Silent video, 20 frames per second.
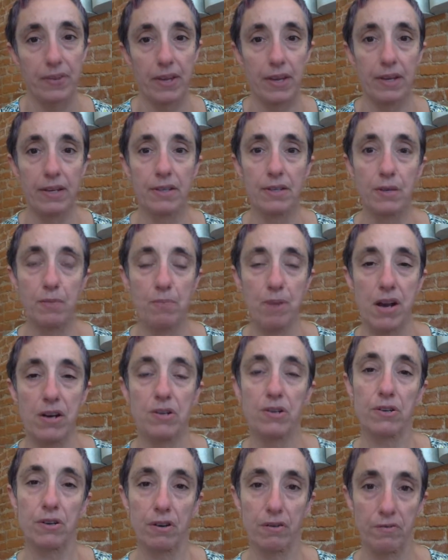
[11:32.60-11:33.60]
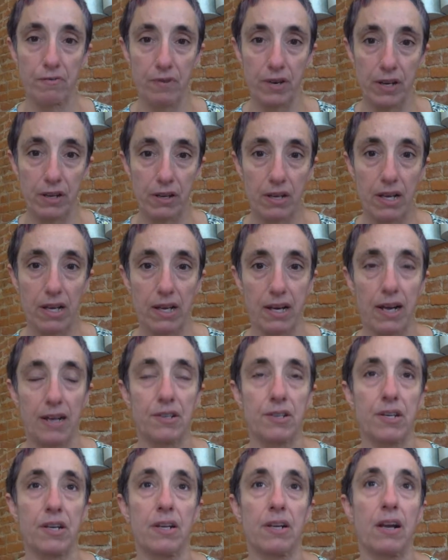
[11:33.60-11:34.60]
is a picture of real
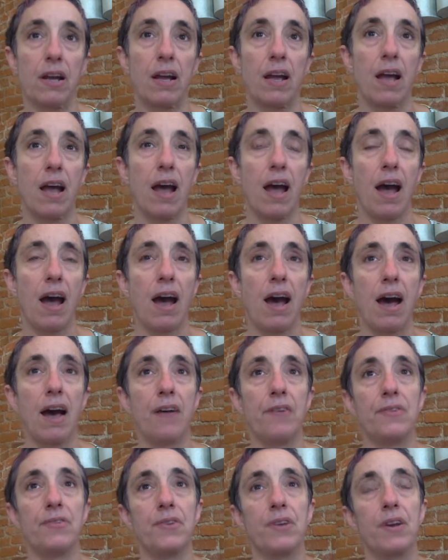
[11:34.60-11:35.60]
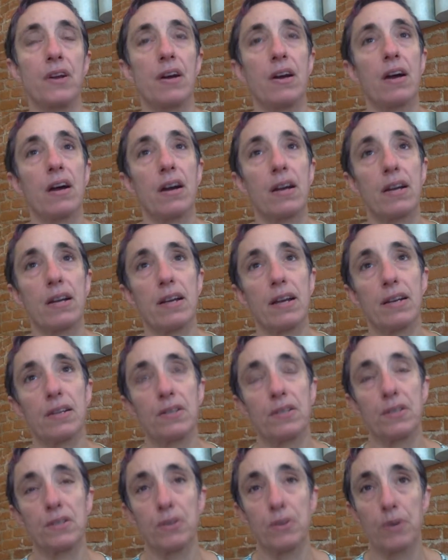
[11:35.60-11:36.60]
connection as a
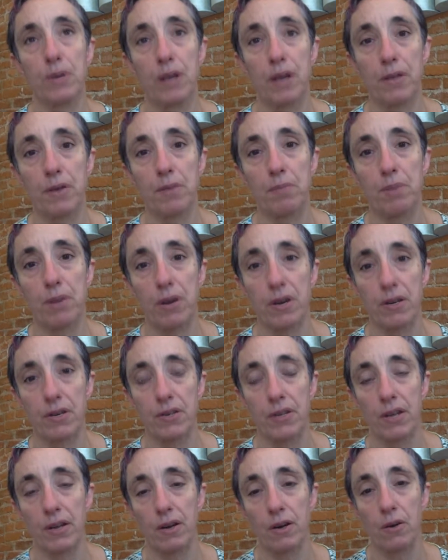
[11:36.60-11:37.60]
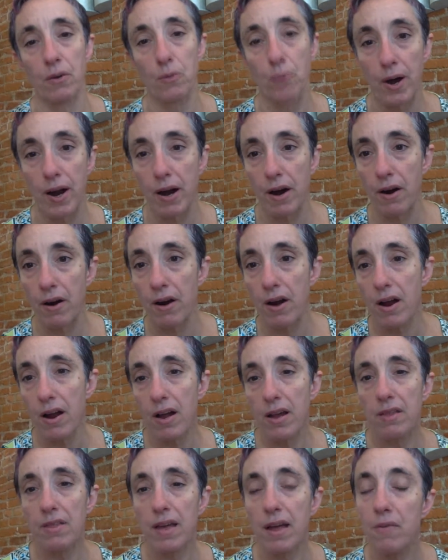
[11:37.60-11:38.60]
connection to another person where
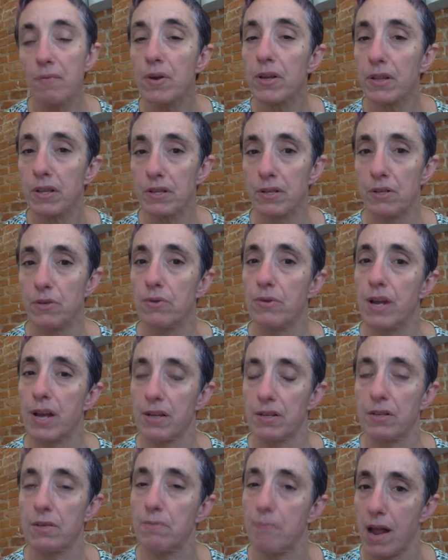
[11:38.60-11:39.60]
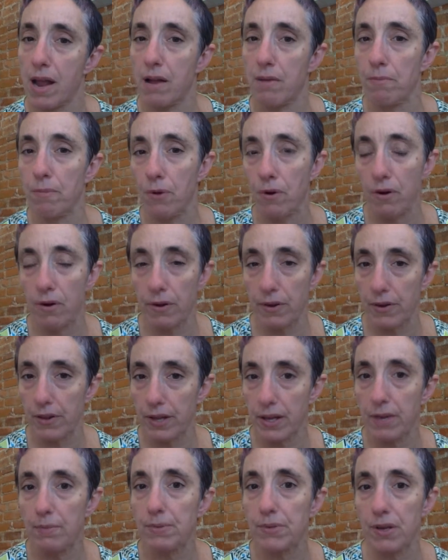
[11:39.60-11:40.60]
they really do get to make moral
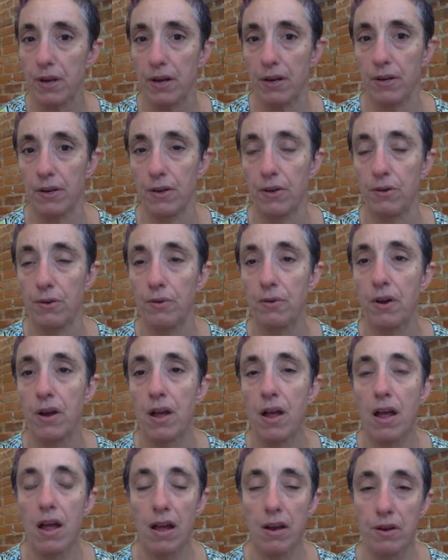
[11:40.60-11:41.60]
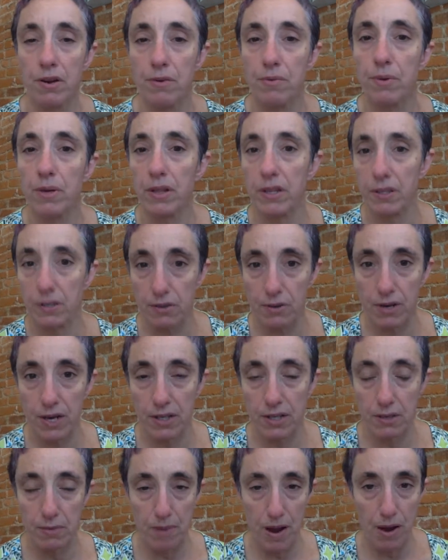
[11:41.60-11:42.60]
claims on you, and you really do
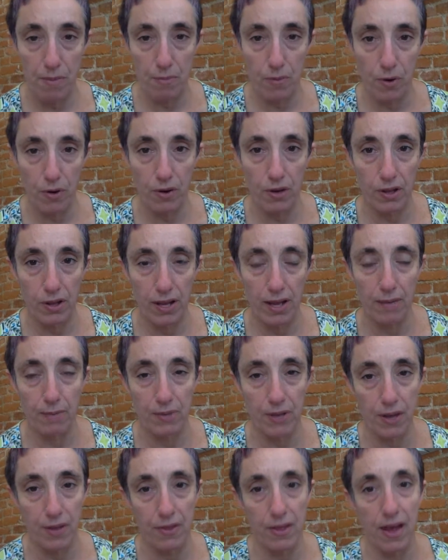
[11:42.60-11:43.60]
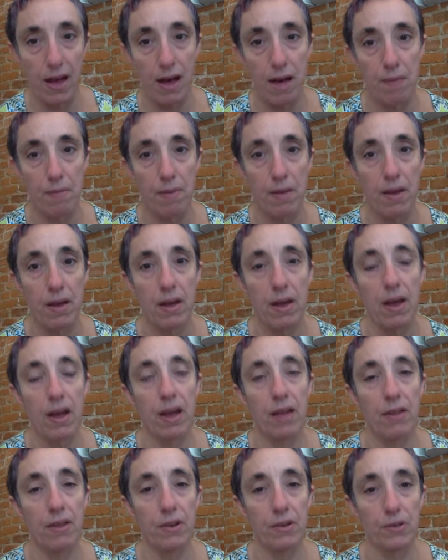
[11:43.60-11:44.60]
get to make moral claims on them.
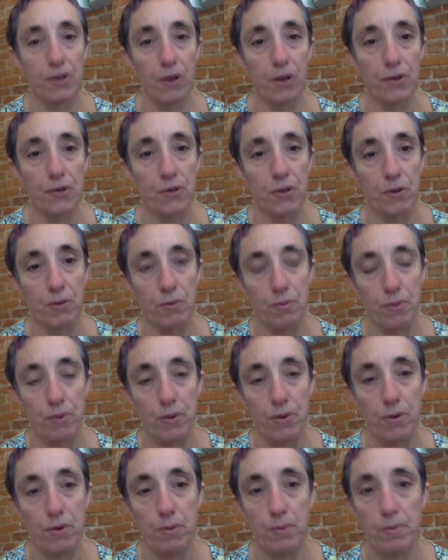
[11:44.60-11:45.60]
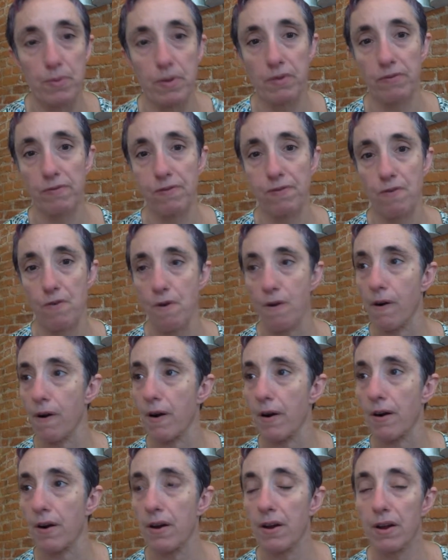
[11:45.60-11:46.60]
And there's also room
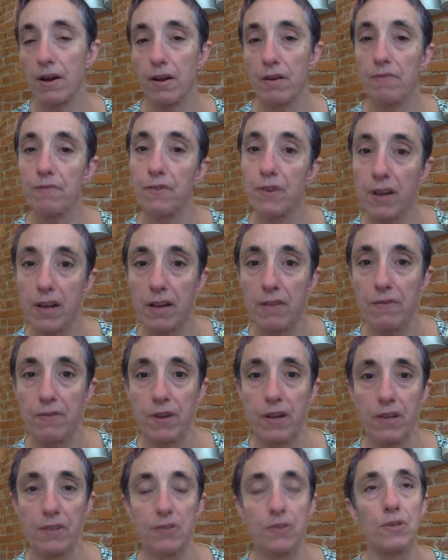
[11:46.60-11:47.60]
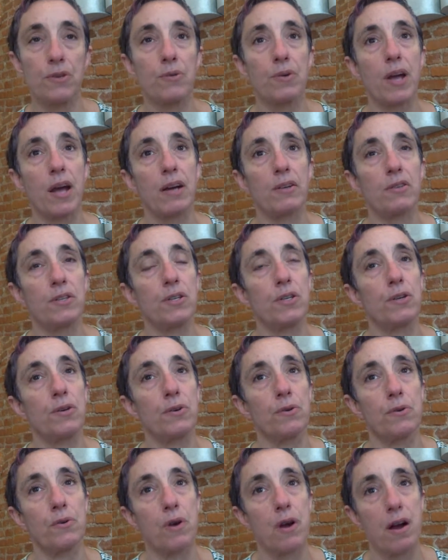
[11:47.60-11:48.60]
for forgiveness. You get
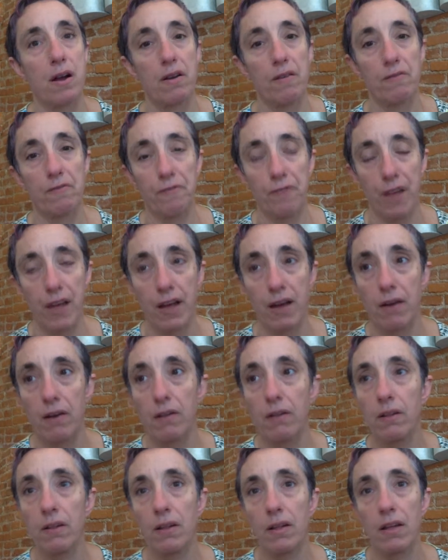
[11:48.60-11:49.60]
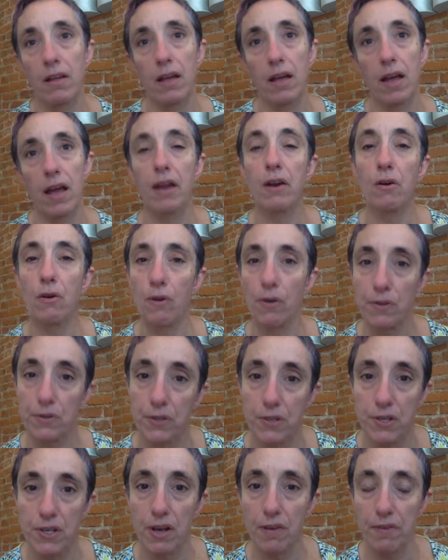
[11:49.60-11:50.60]
to fail and hold
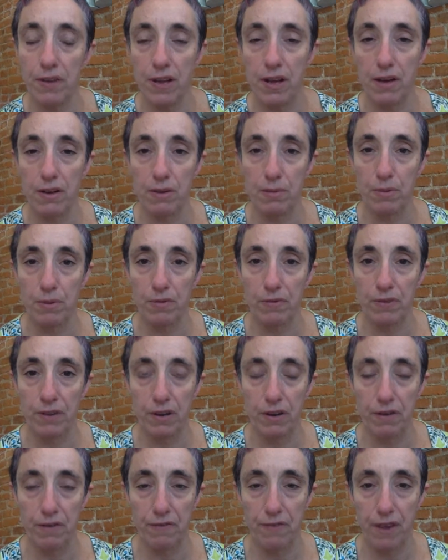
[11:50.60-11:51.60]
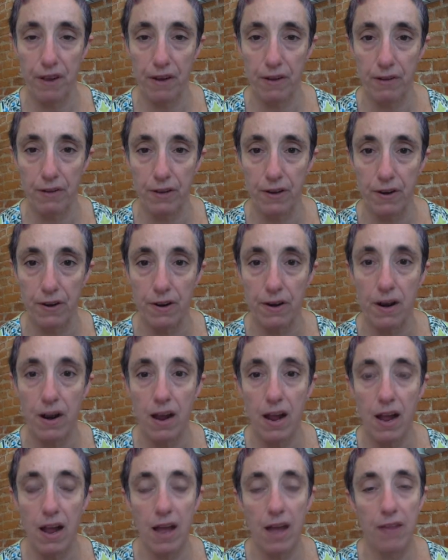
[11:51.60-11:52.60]
yourself accountable for your failure,
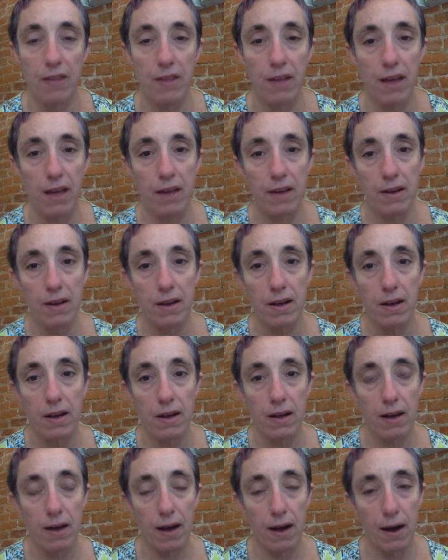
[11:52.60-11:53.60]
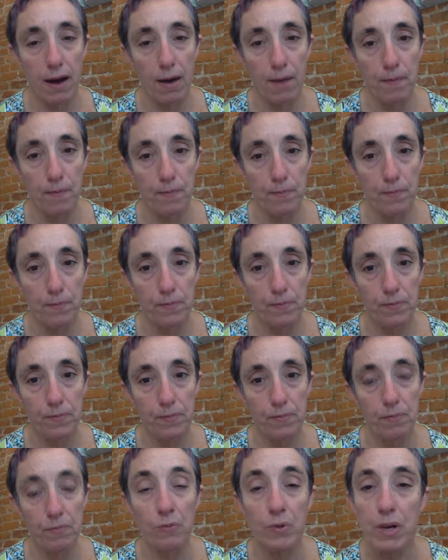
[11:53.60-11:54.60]
and then
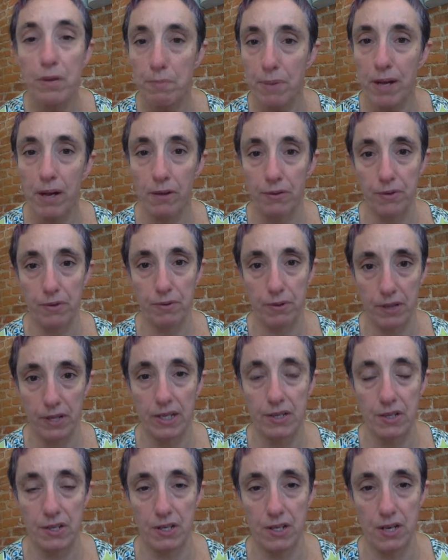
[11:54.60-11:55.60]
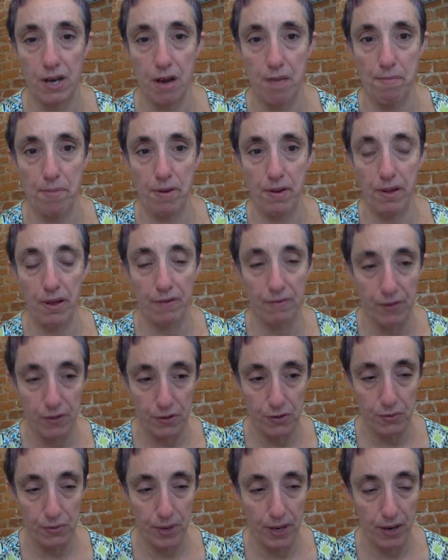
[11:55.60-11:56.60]
rebuild the relationship if
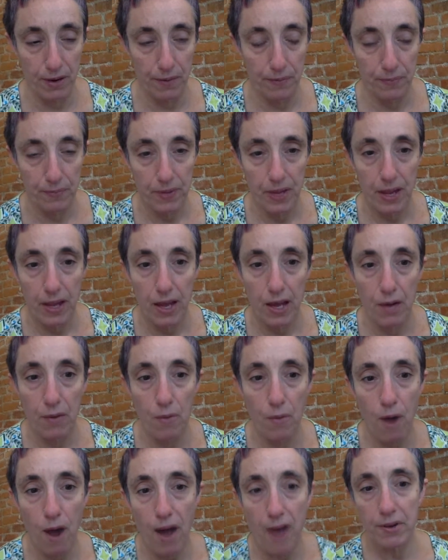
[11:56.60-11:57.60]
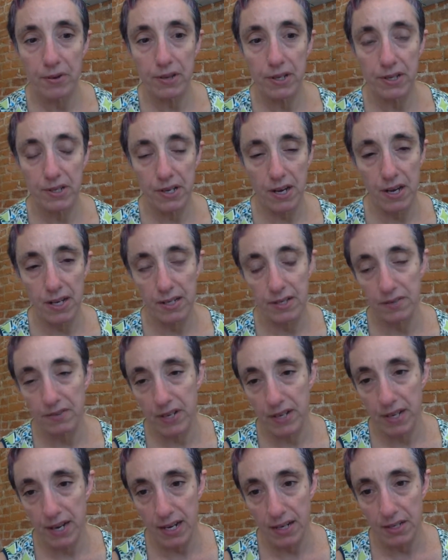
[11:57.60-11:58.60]
it's real. And why do these kinds of
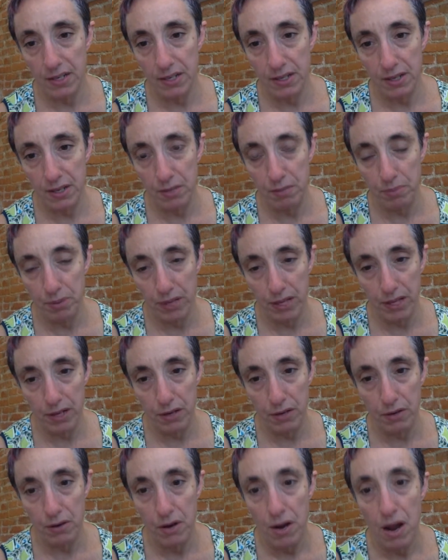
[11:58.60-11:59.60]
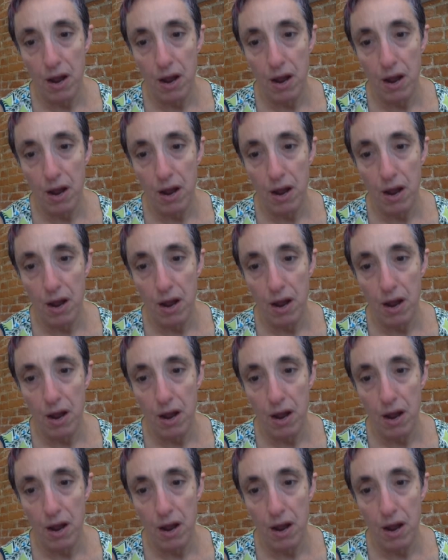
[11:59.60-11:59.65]
connections complete you?